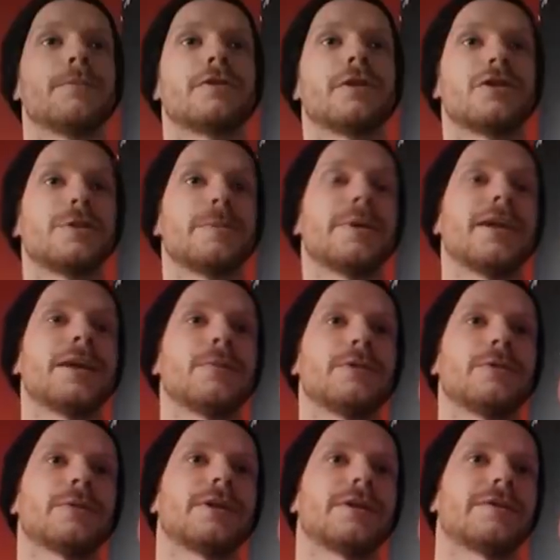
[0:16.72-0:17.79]
So to begin
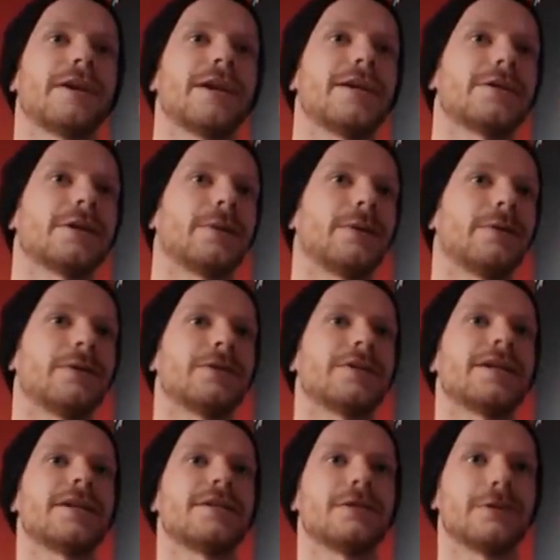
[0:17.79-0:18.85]
with, we're going to have Ade go out on our
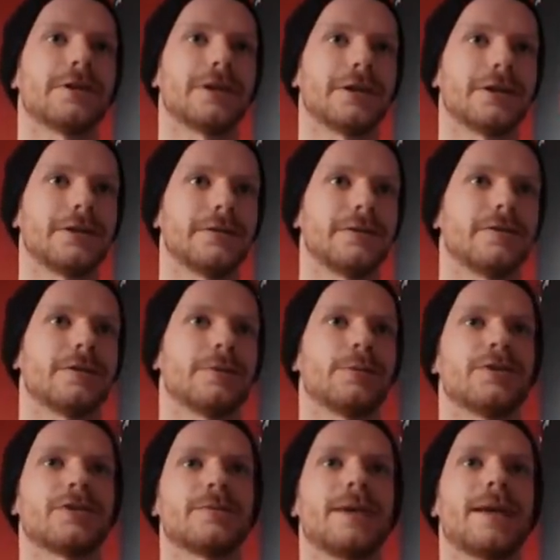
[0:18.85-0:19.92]
data logging cart. He's going to
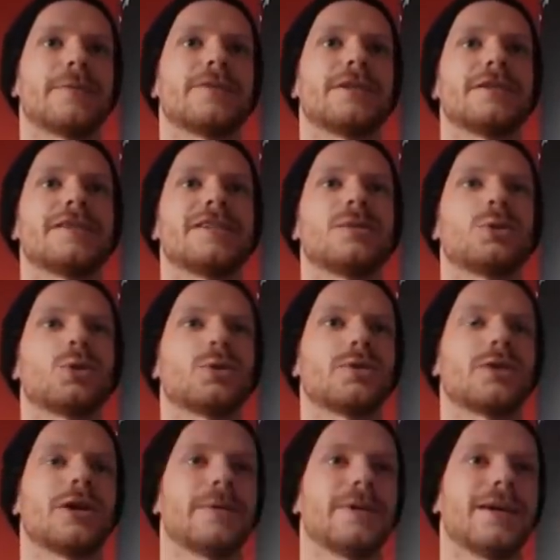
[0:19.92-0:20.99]
put some laps in, see what sort
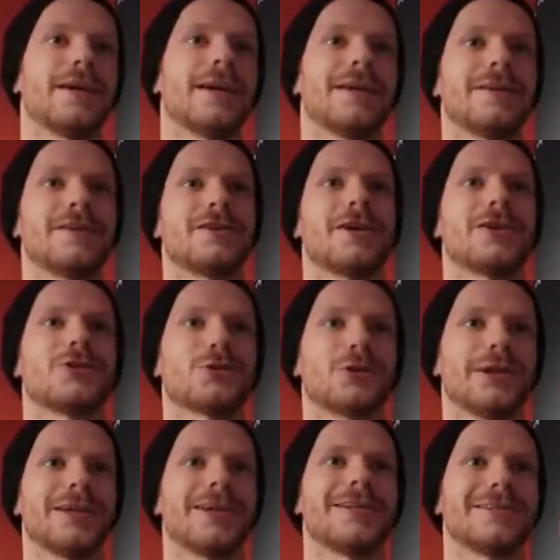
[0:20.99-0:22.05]
of time he can get in these uh,
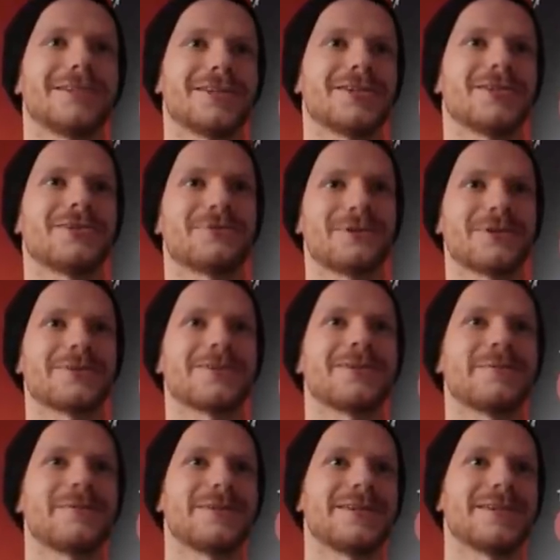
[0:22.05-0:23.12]
tricky conditions, first
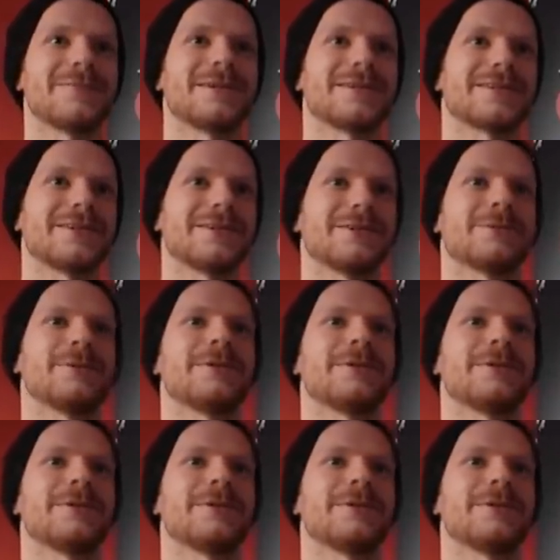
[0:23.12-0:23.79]
time in the D MAX cart as